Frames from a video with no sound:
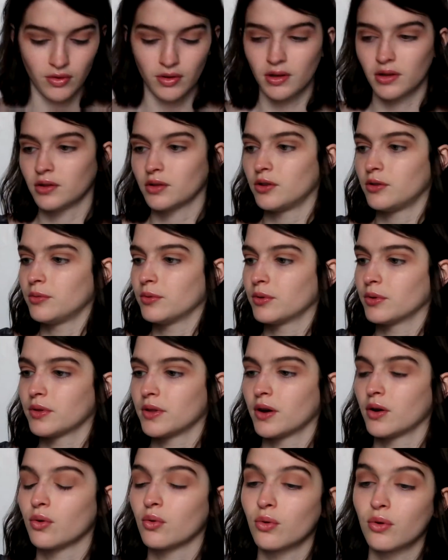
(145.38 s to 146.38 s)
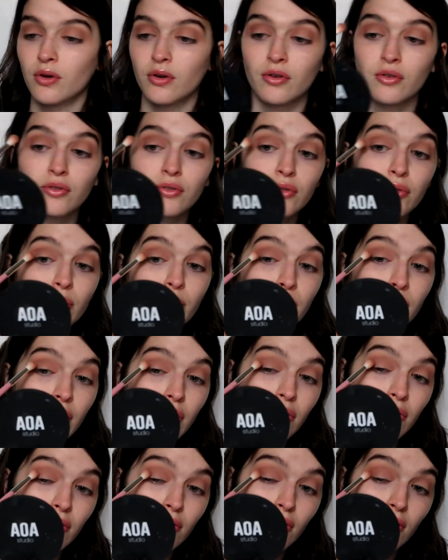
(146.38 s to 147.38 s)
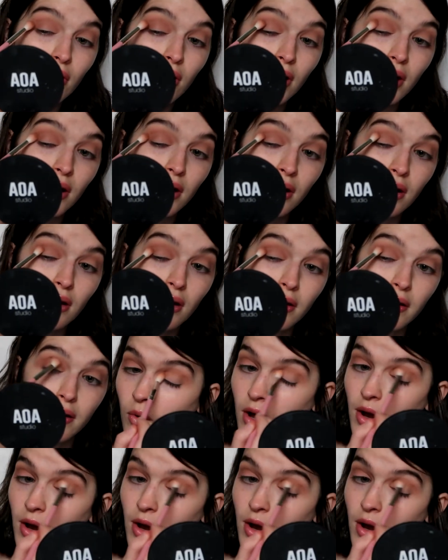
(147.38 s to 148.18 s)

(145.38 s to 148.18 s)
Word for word: in a little bit with that orange beside it.